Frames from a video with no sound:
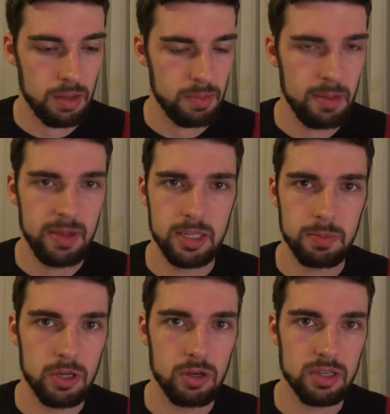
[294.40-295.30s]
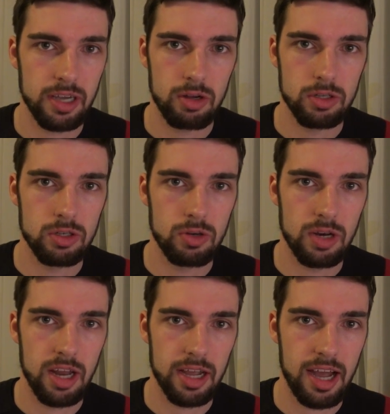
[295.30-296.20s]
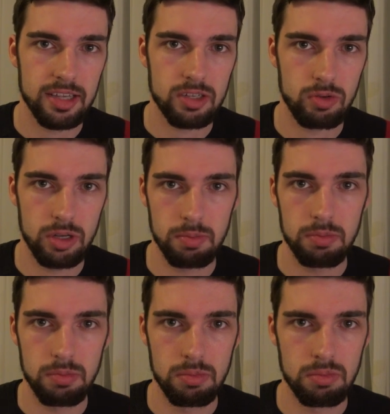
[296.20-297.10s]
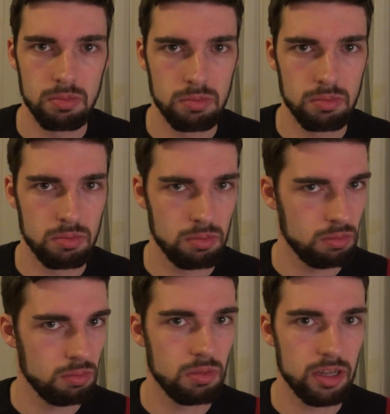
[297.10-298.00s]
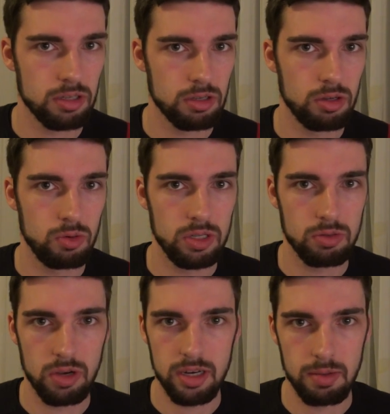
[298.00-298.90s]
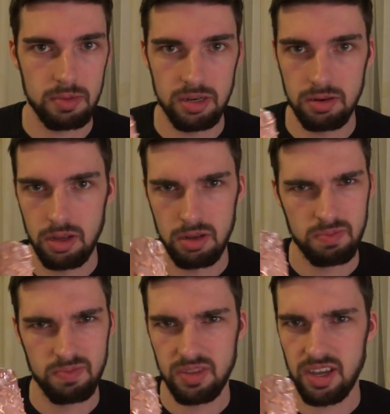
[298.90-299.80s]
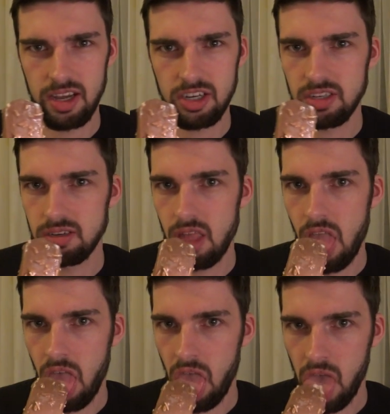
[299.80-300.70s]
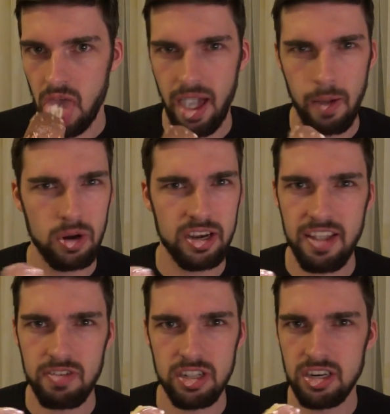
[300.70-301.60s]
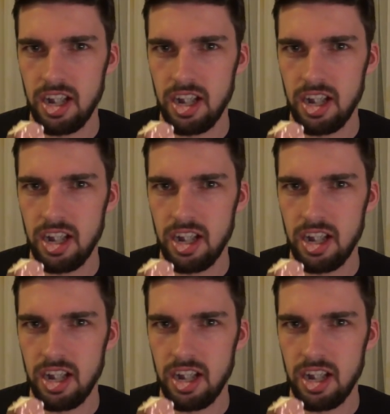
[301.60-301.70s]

Maybe it's because I also don't like ice cream. That's a good reason, right? I mean, I just I would never eat